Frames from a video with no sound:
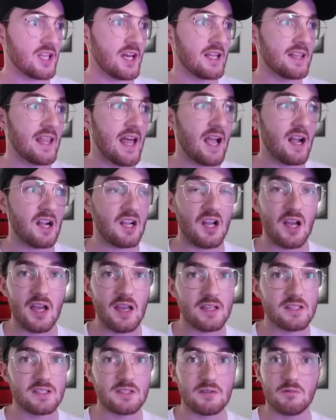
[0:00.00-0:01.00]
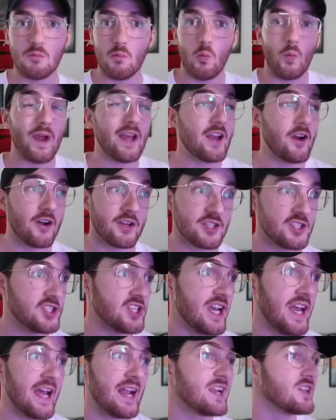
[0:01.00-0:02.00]
like that, guys, we got
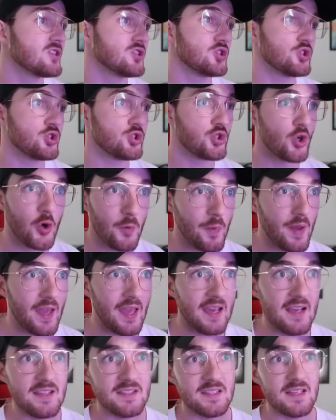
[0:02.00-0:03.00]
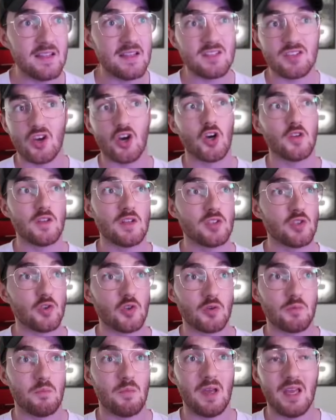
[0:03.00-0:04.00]
Chet. Super easy. This only
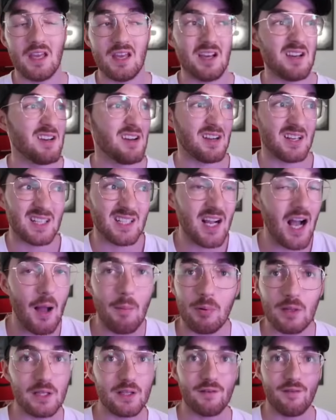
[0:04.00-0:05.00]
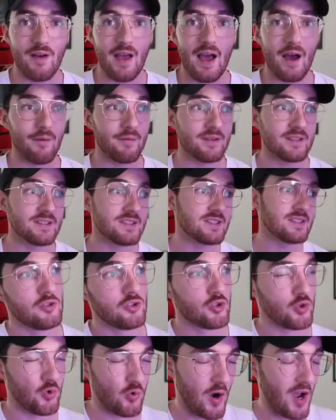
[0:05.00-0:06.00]
took me a couple of hours.
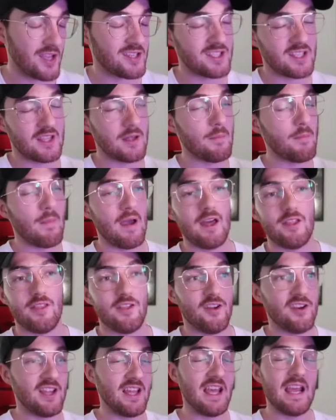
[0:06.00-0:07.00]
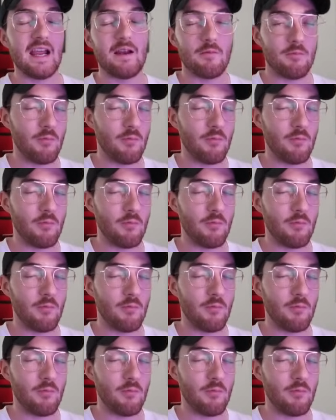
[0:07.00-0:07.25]
Trust the method. It